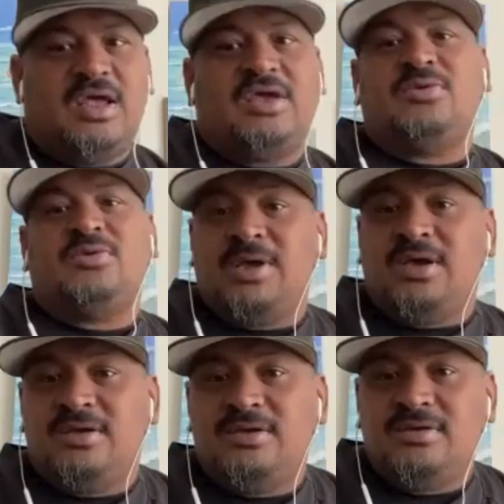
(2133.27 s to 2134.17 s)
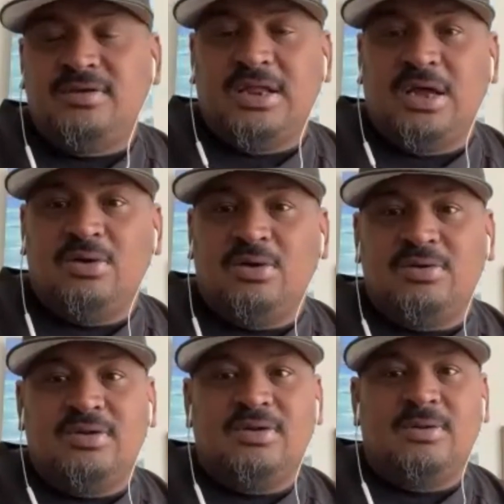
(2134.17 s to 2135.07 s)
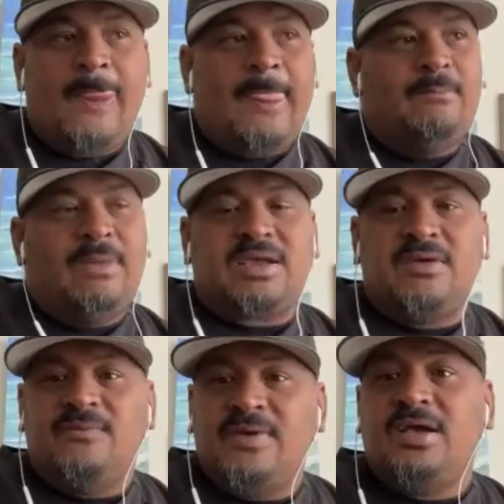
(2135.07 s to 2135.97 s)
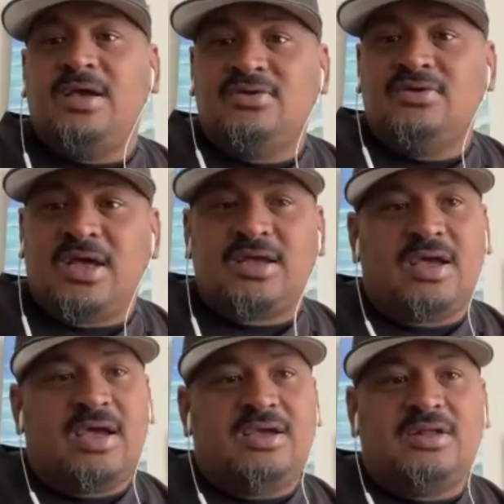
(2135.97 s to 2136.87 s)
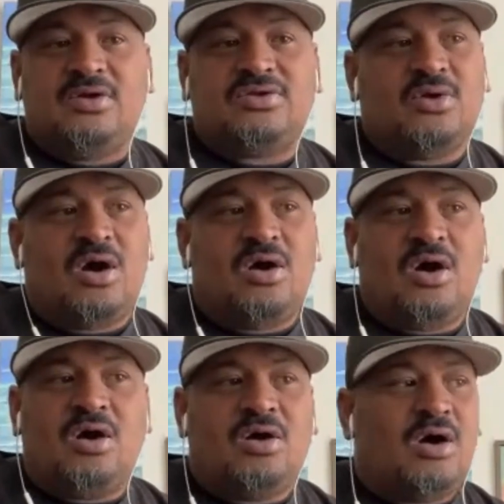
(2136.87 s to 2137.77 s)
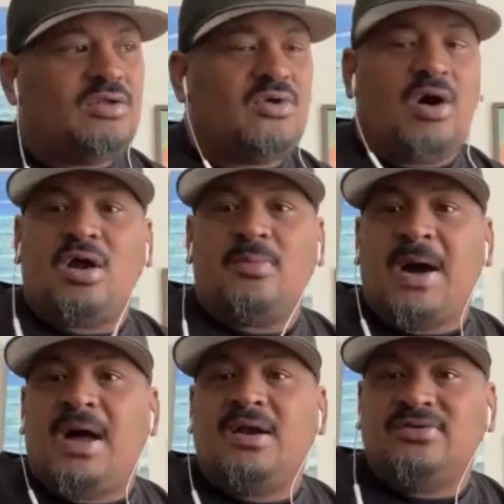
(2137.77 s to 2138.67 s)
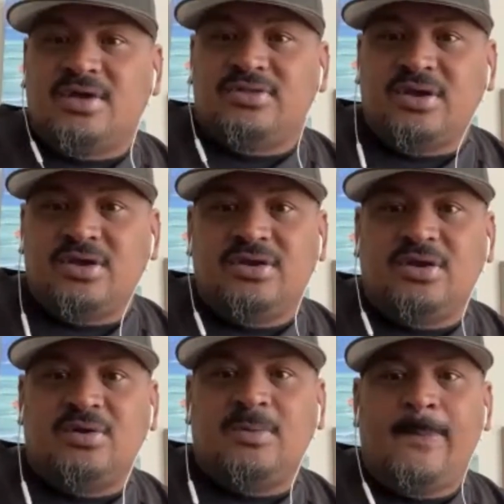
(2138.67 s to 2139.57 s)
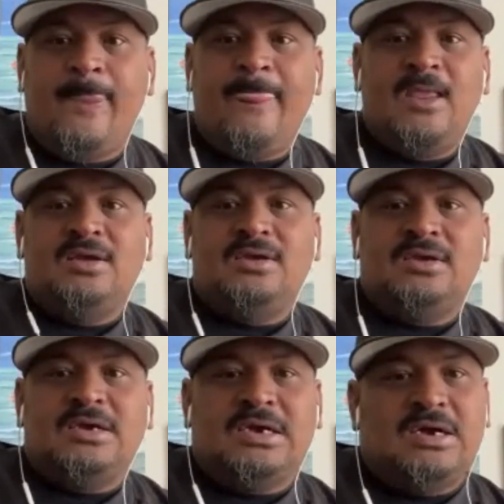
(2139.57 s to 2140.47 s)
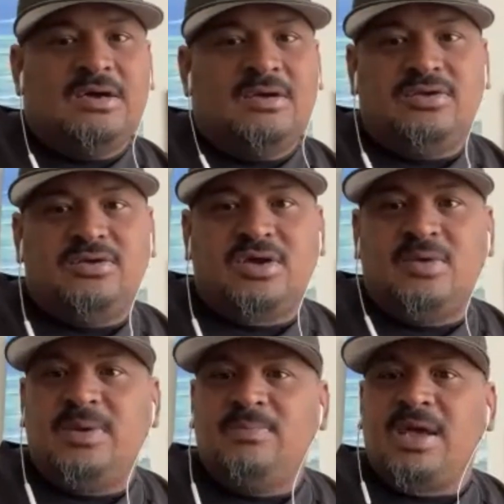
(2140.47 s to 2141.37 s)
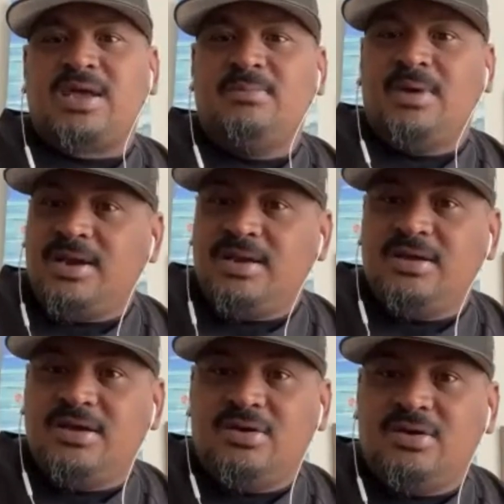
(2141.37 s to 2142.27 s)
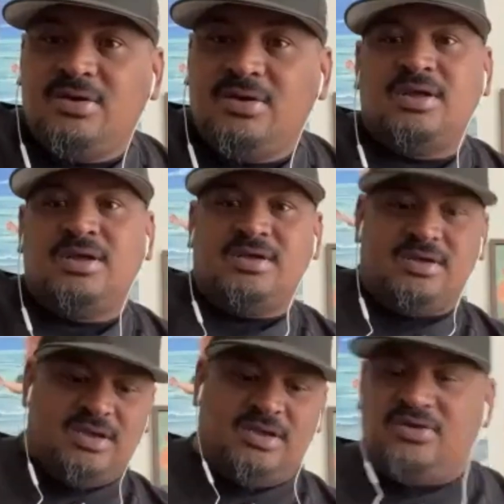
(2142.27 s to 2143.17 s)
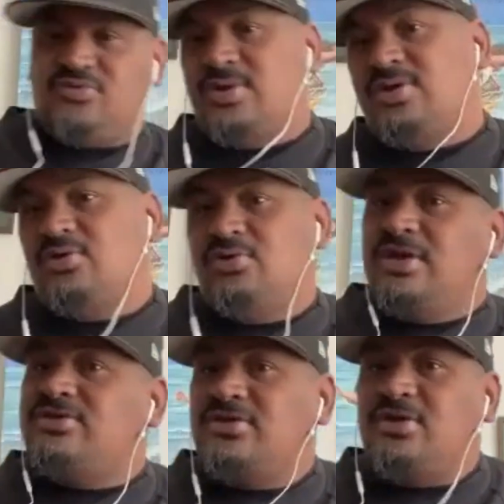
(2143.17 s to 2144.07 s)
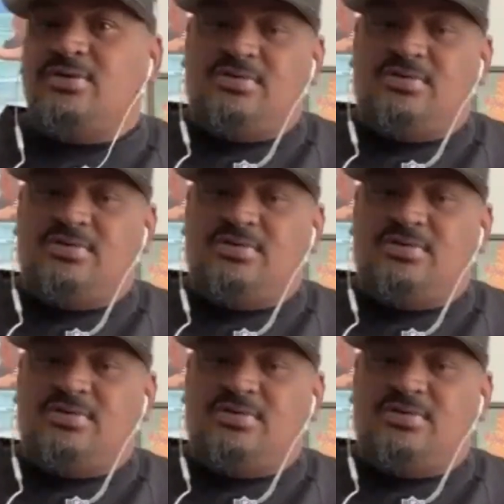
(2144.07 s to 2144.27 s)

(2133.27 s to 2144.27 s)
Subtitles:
they should be, making videos like, hey, to all our polys out there, you could be making money, and here's what you need to do.